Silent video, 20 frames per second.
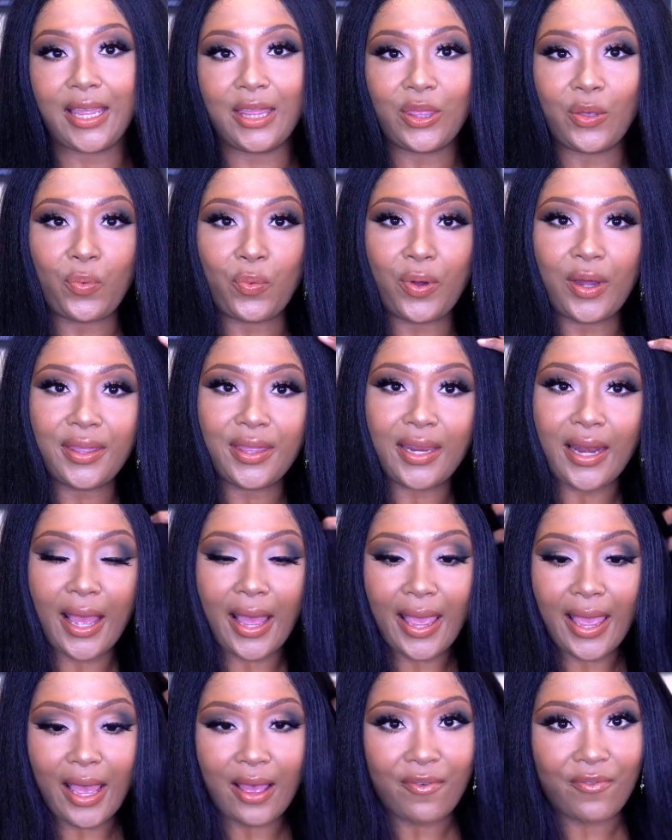in the one that
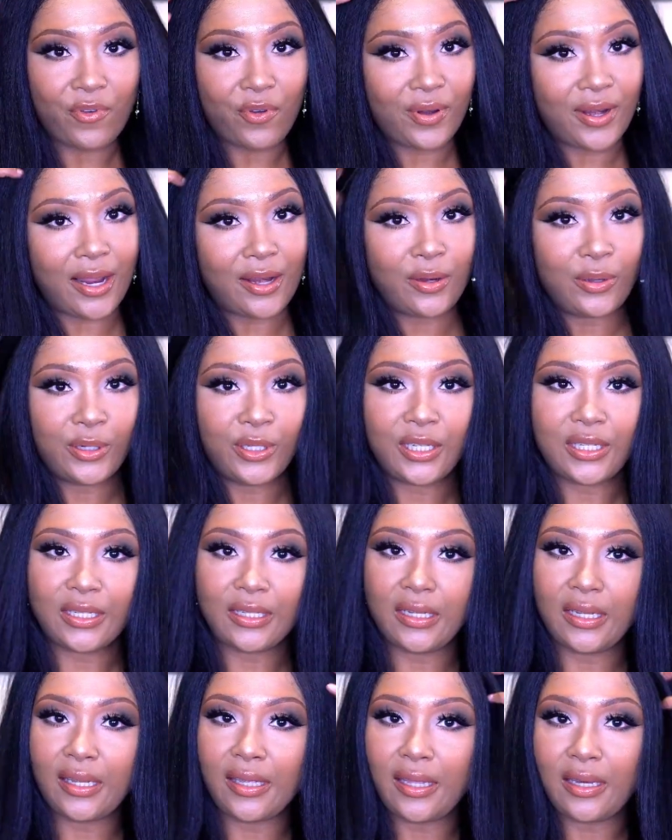I have on, I know
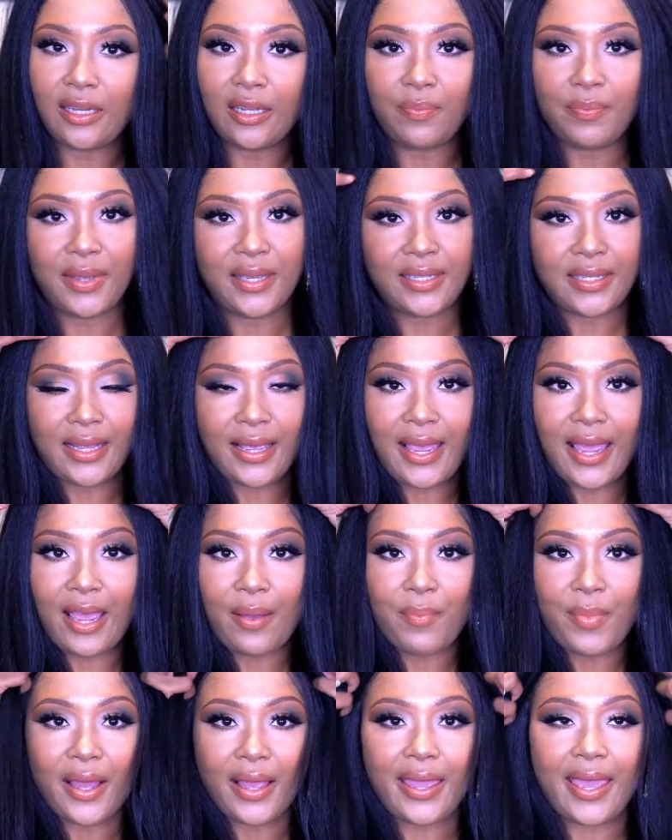she's looking a little messy. I
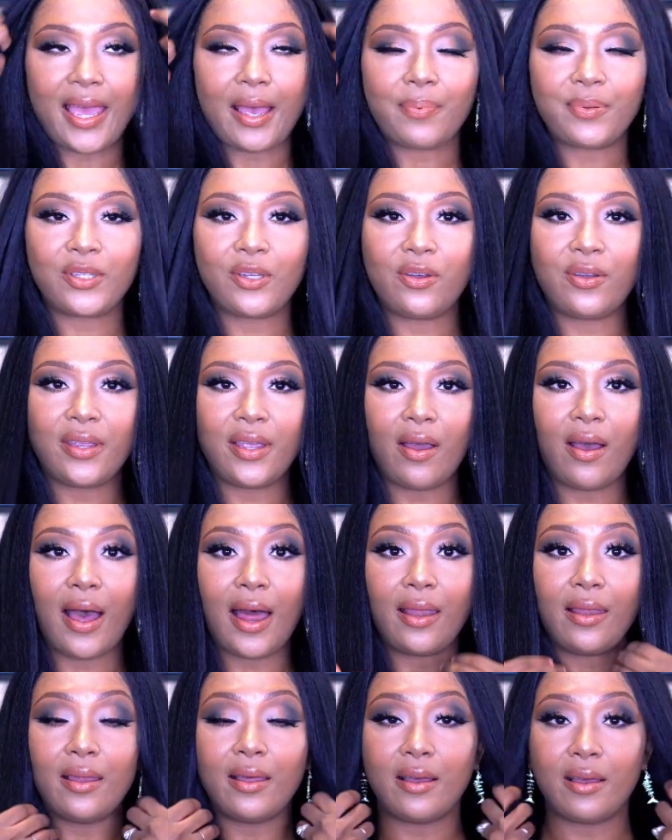had my caps on, y'all.
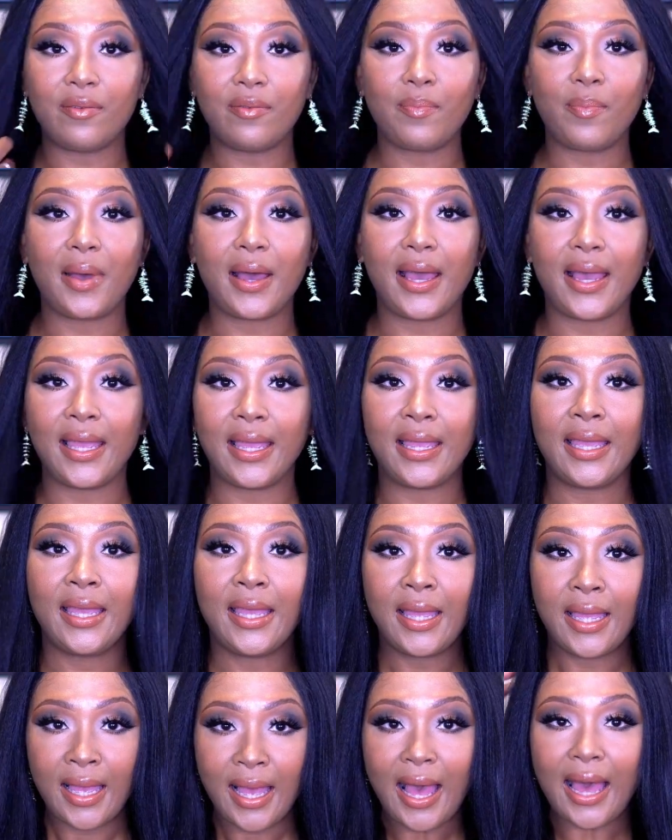I love my,
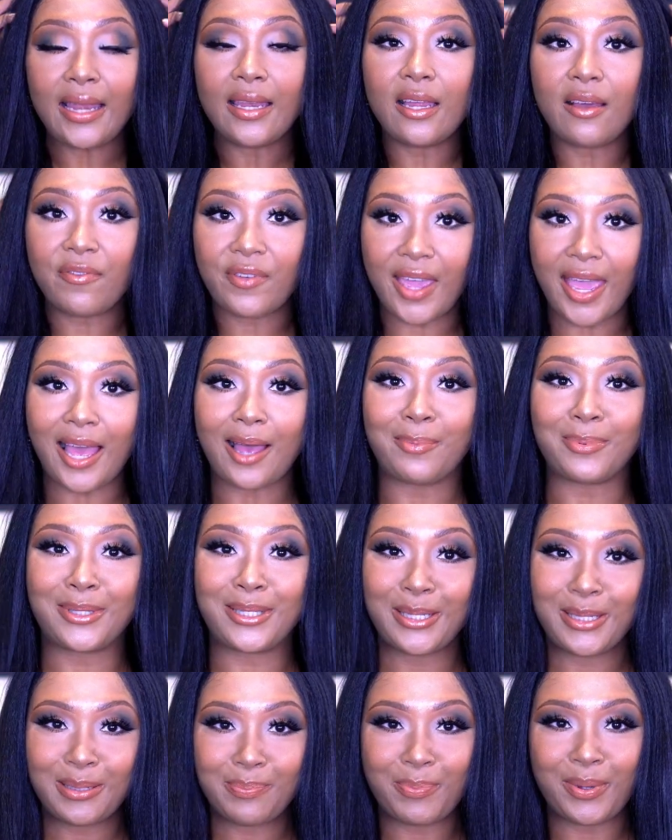I love
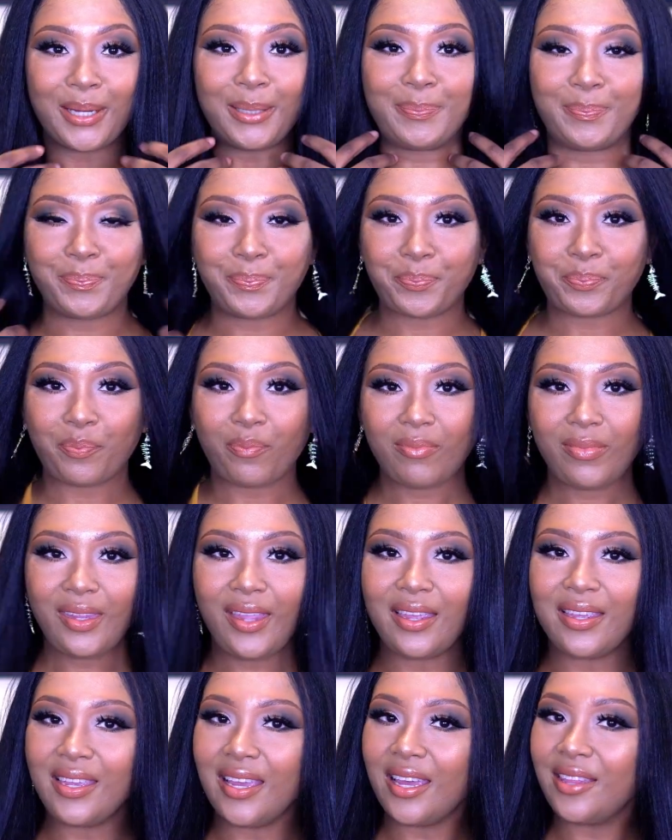caps, but
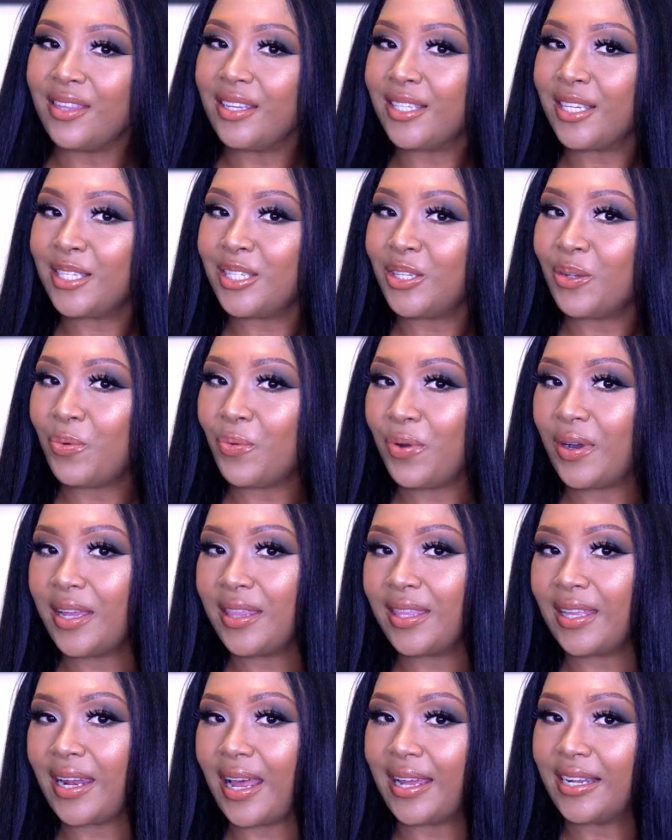yeah, this is the
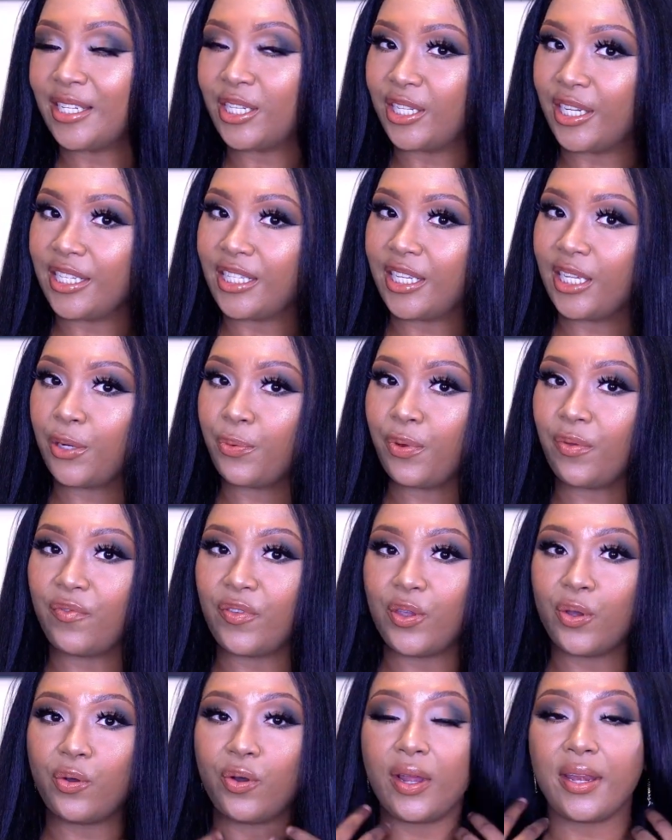one that I just did a
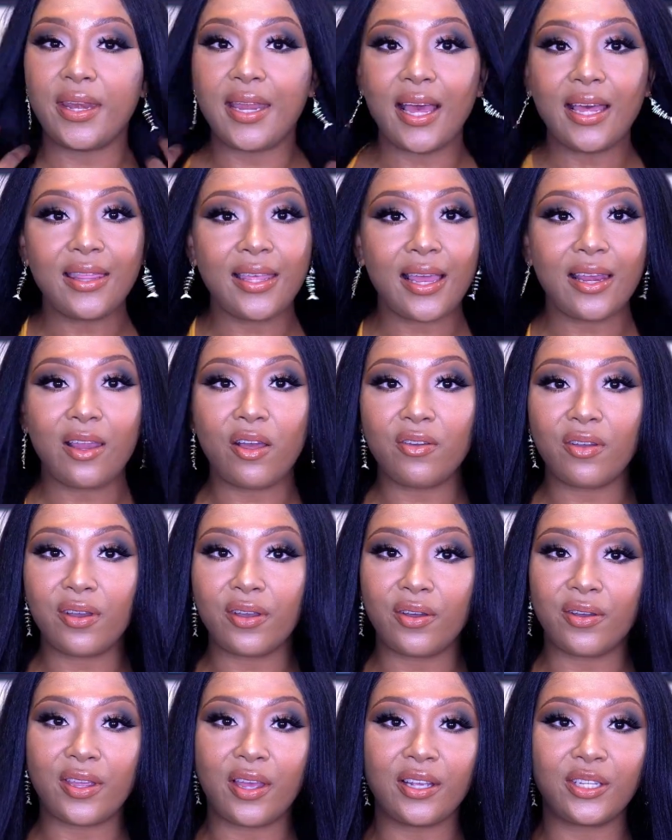review on not that long
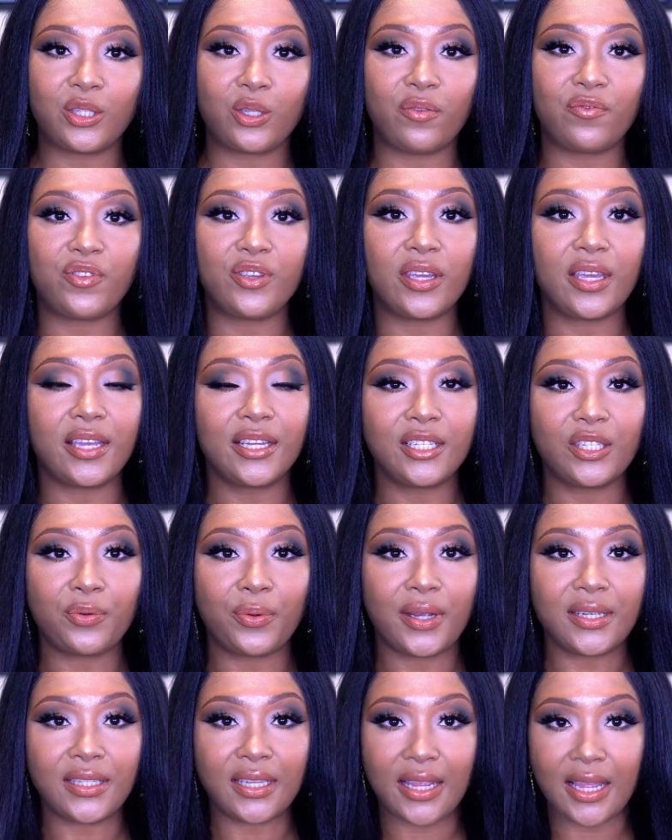ago, y'all. So if you're
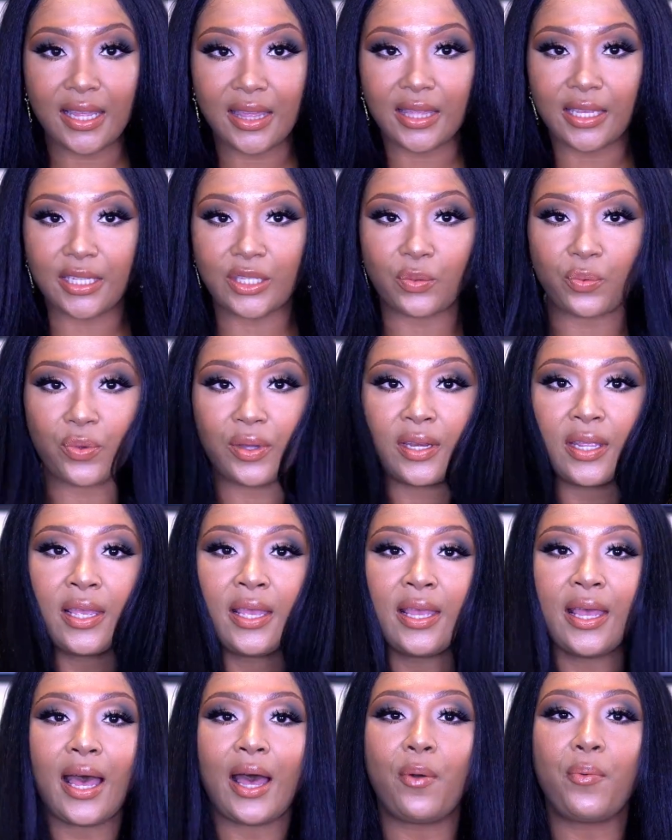interested in this one,
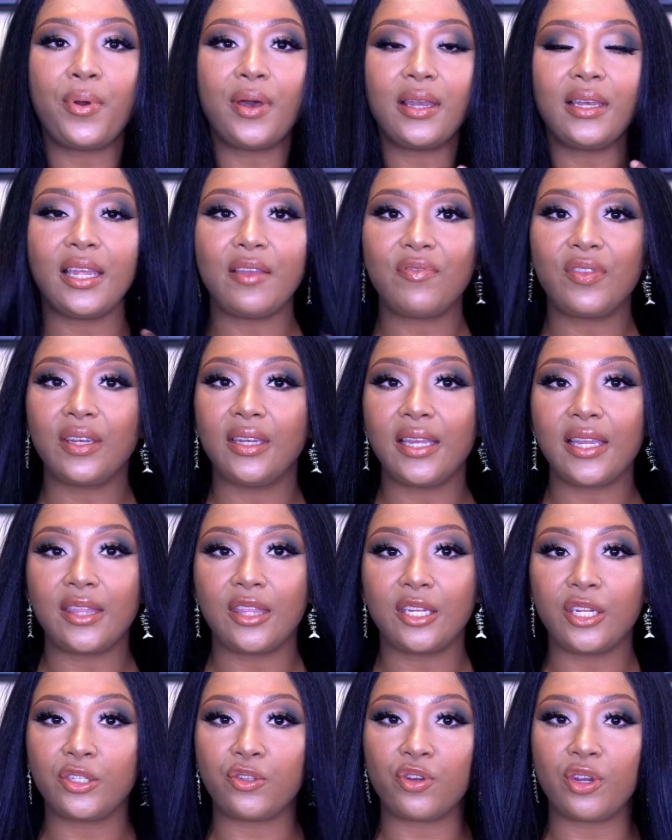I will leave the link in
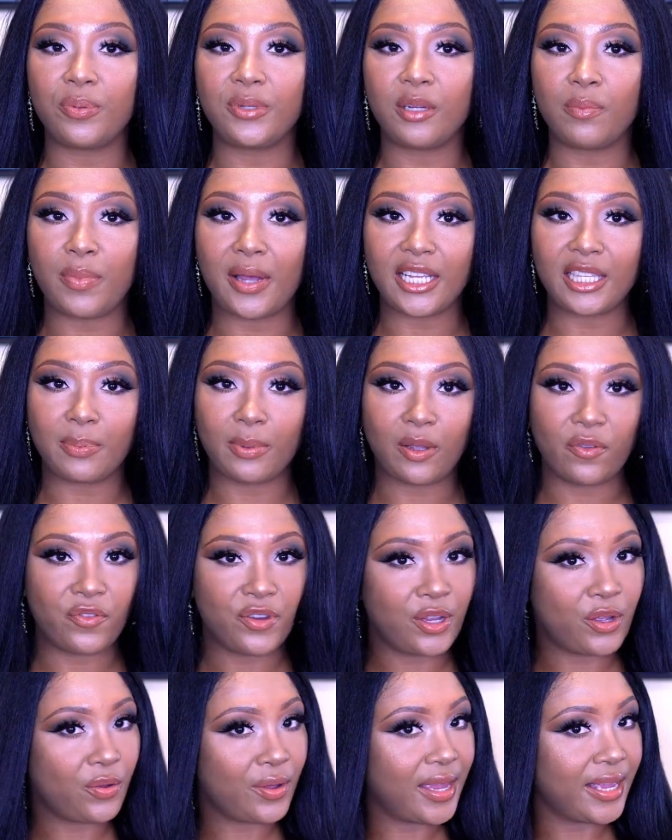the description box below for
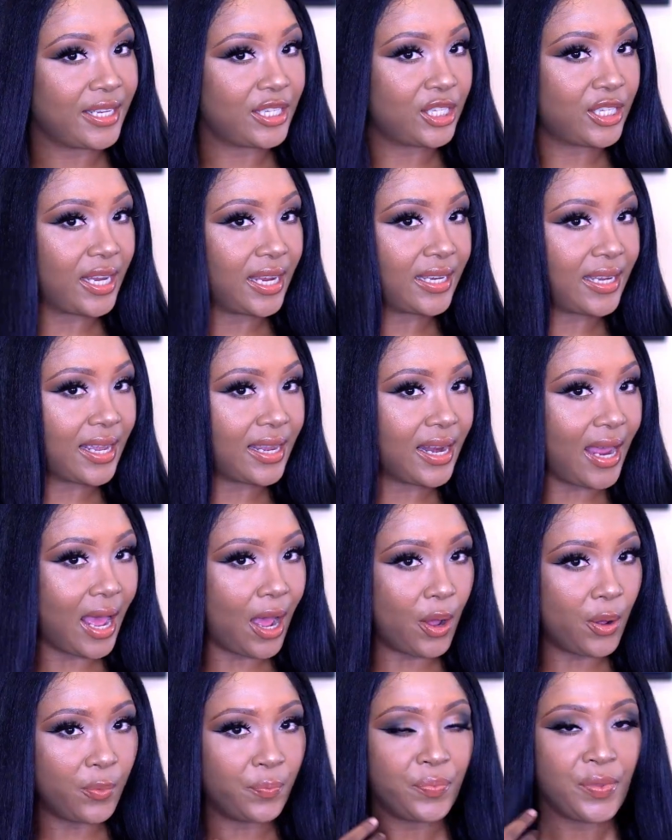you to go ahead and check that
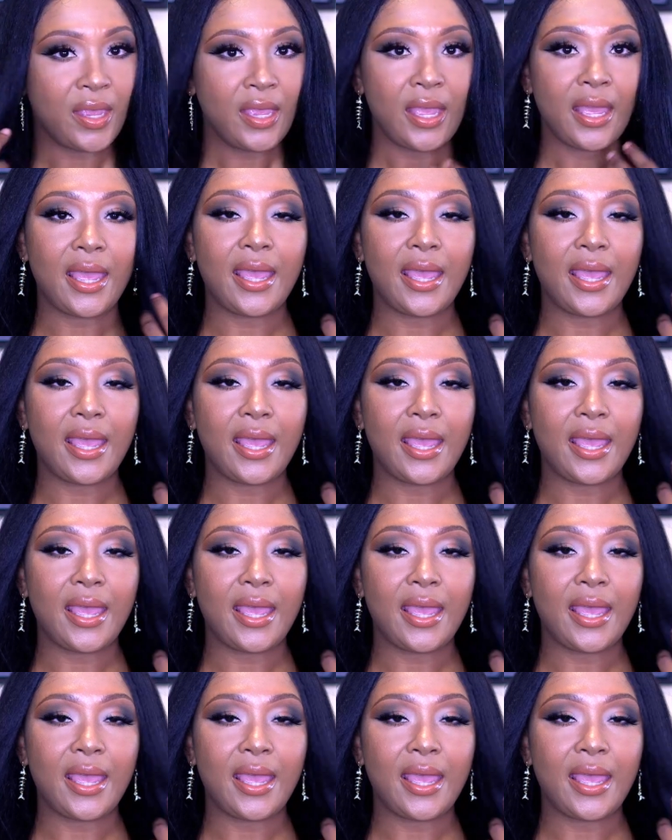out.